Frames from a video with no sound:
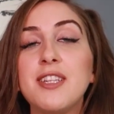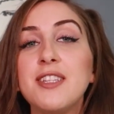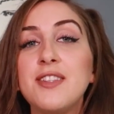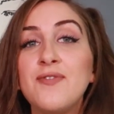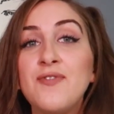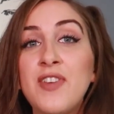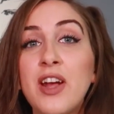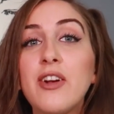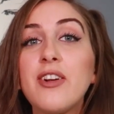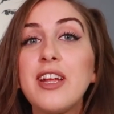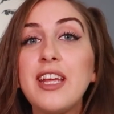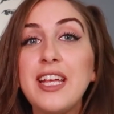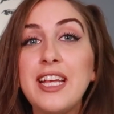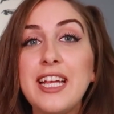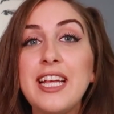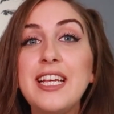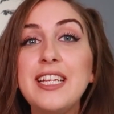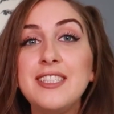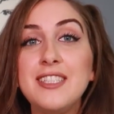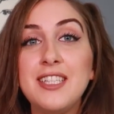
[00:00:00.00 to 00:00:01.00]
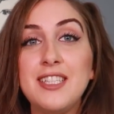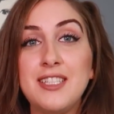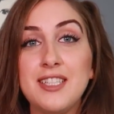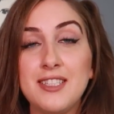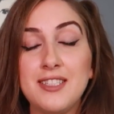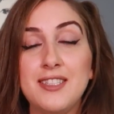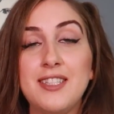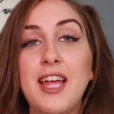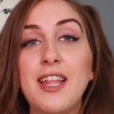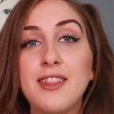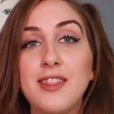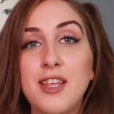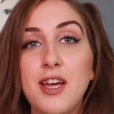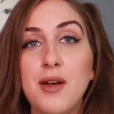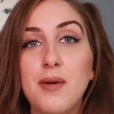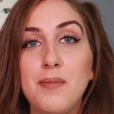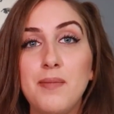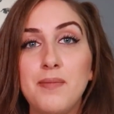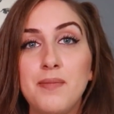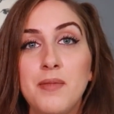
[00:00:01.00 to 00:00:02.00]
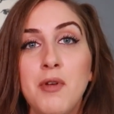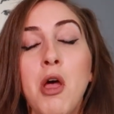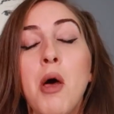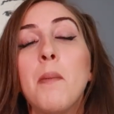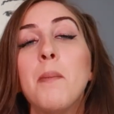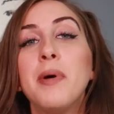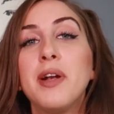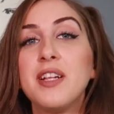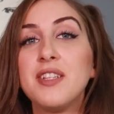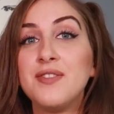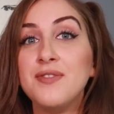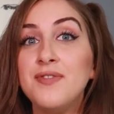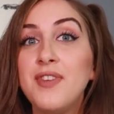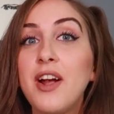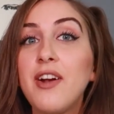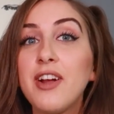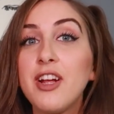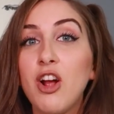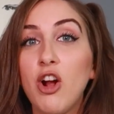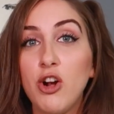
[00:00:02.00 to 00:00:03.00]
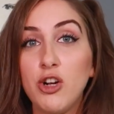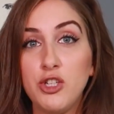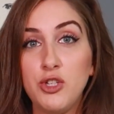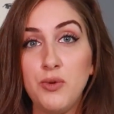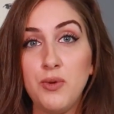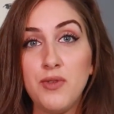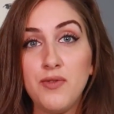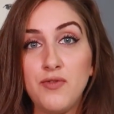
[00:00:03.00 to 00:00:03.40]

it's very easy to set them, but it's very hard to